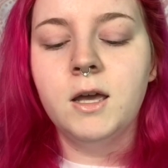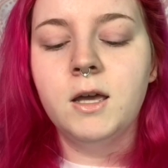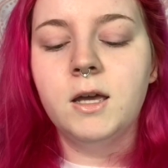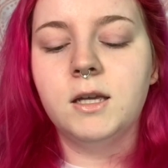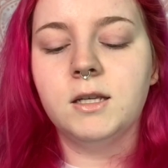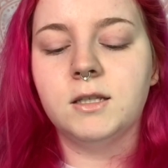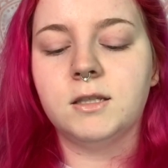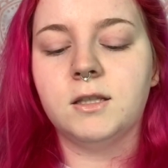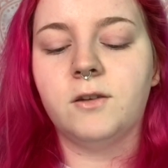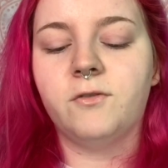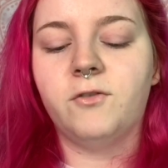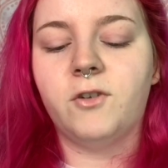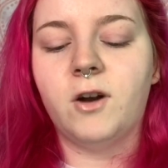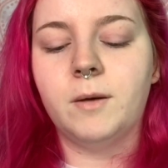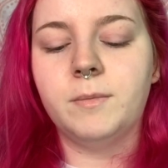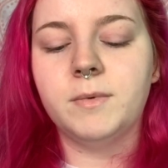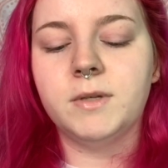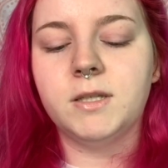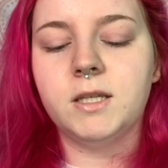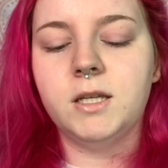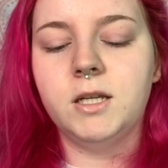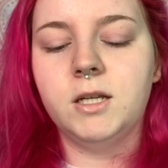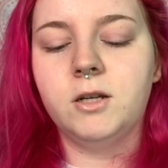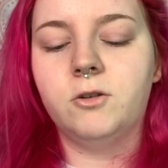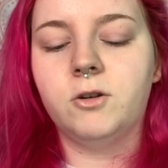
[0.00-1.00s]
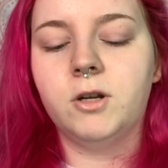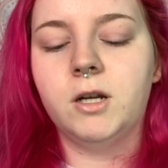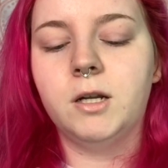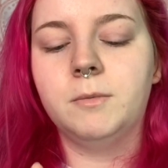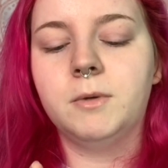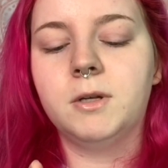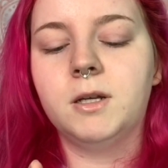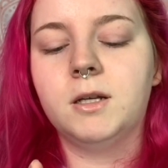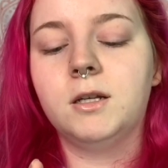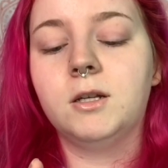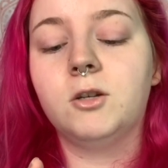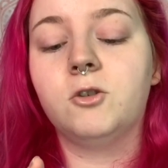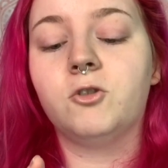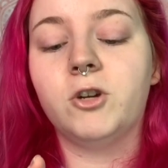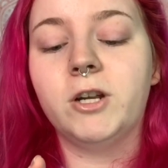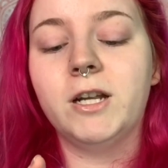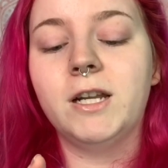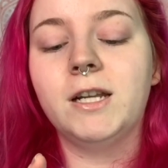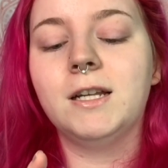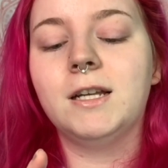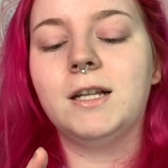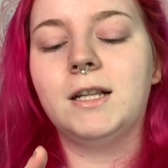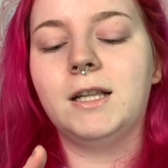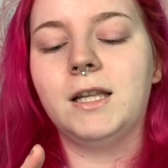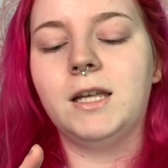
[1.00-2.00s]
is the Pharmacy
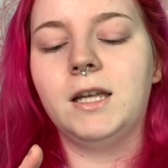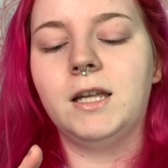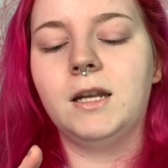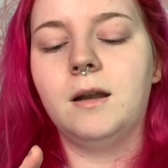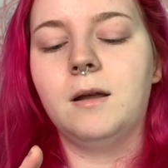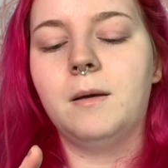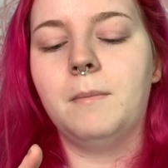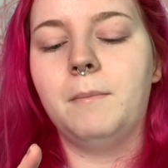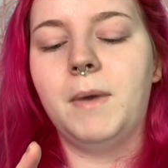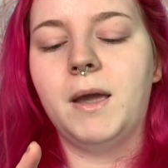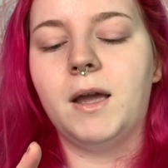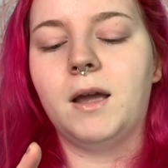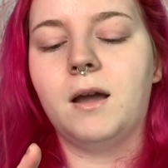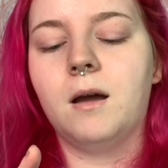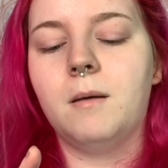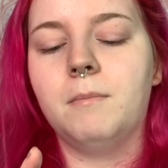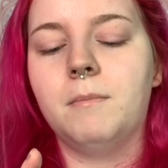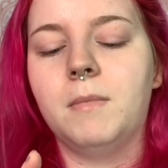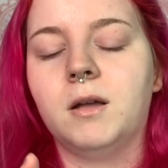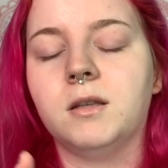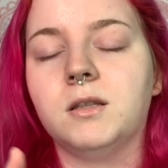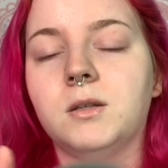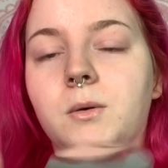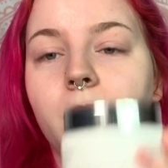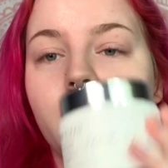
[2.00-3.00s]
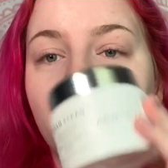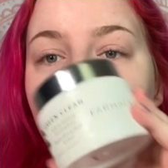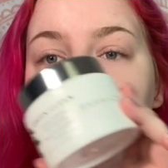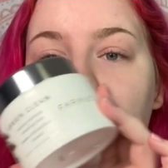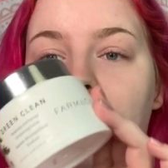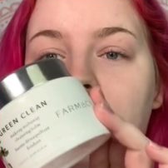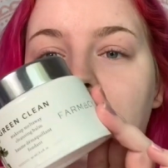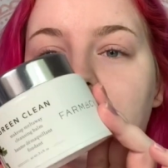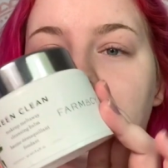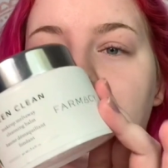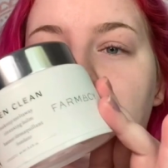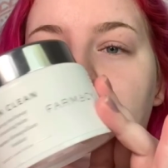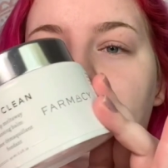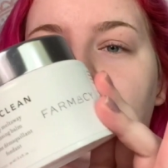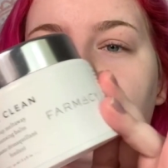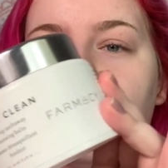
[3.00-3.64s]
Green Clean Makeup Melt Away Cleansing